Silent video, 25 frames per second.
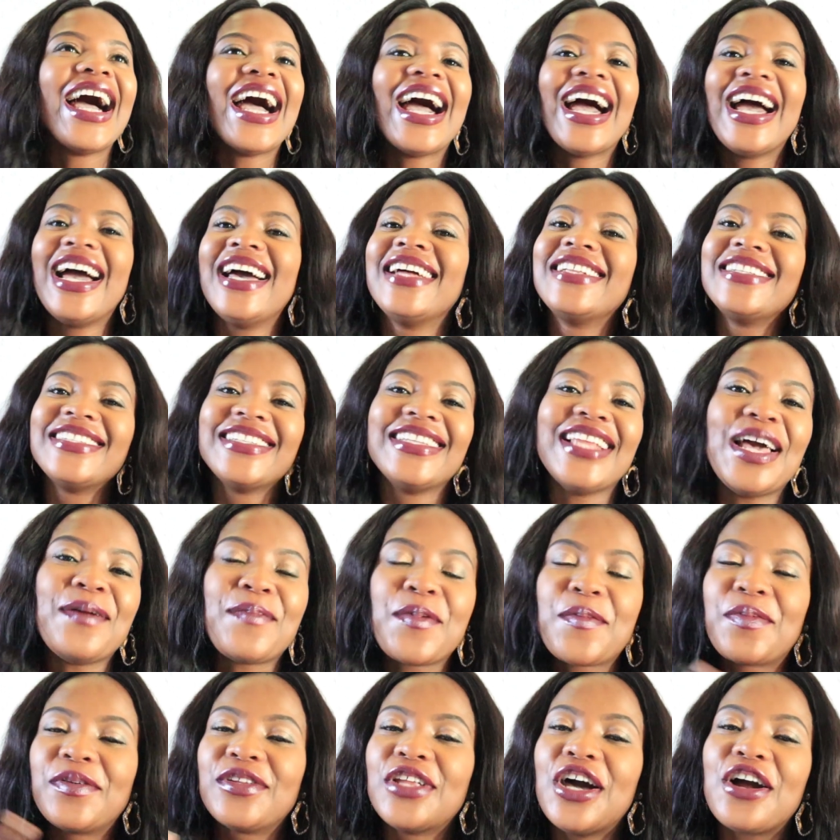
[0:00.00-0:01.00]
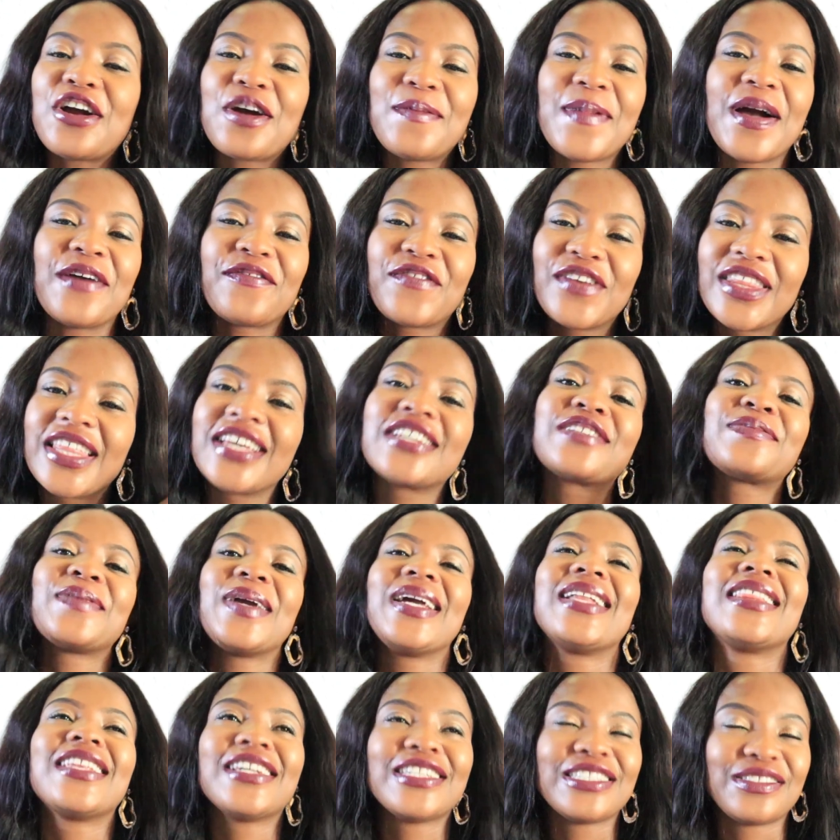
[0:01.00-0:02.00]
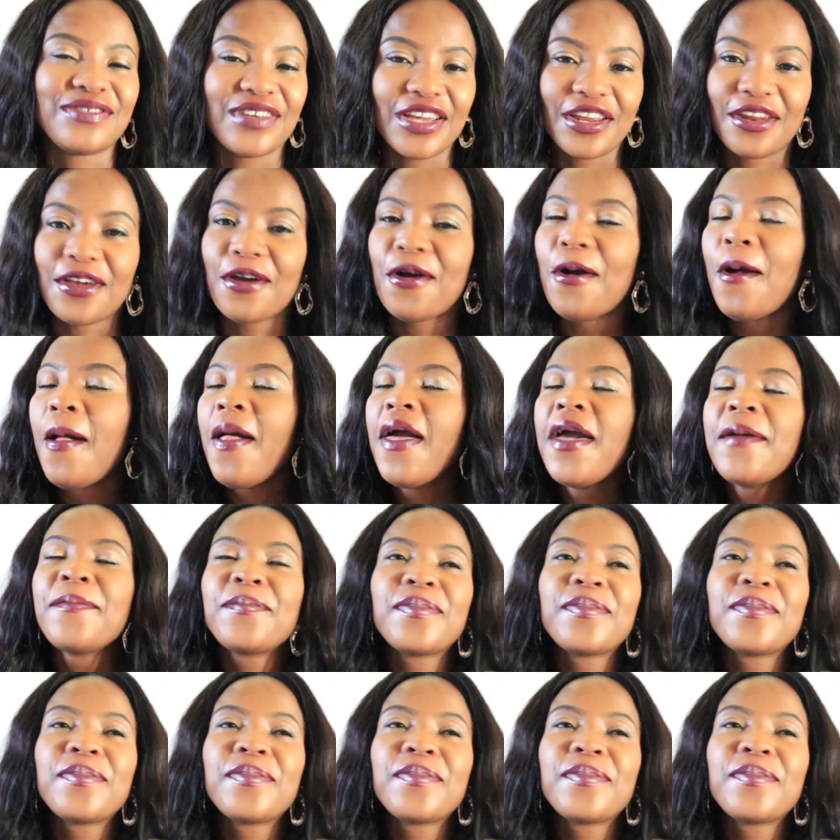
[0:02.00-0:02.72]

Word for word: and let people not come and finish me in this video.